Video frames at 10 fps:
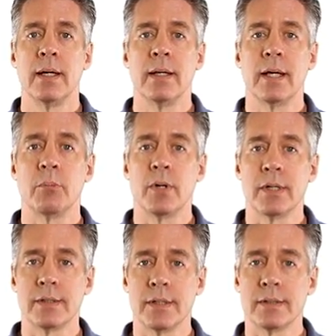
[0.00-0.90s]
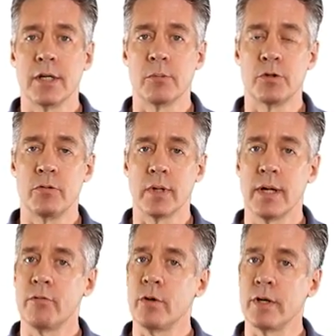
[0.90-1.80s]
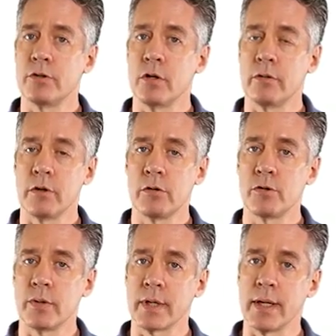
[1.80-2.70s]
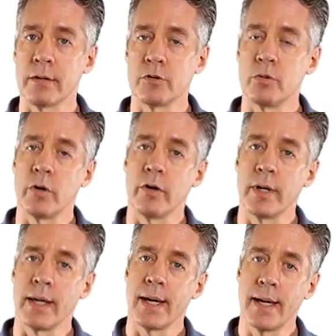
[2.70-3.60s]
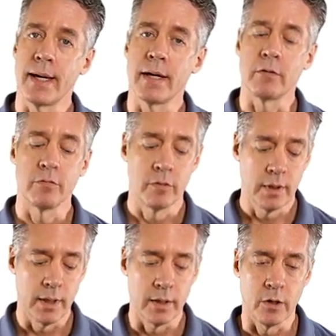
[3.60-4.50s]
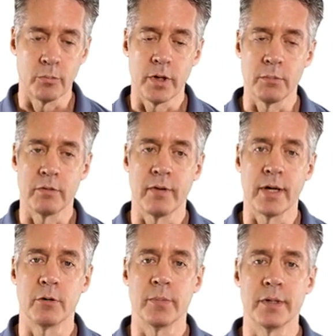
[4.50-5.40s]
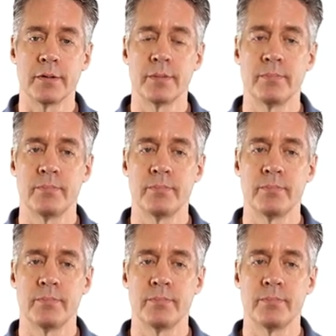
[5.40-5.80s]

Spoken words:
and that process helps you leverage all the user accounts you already have in an on-prem environment.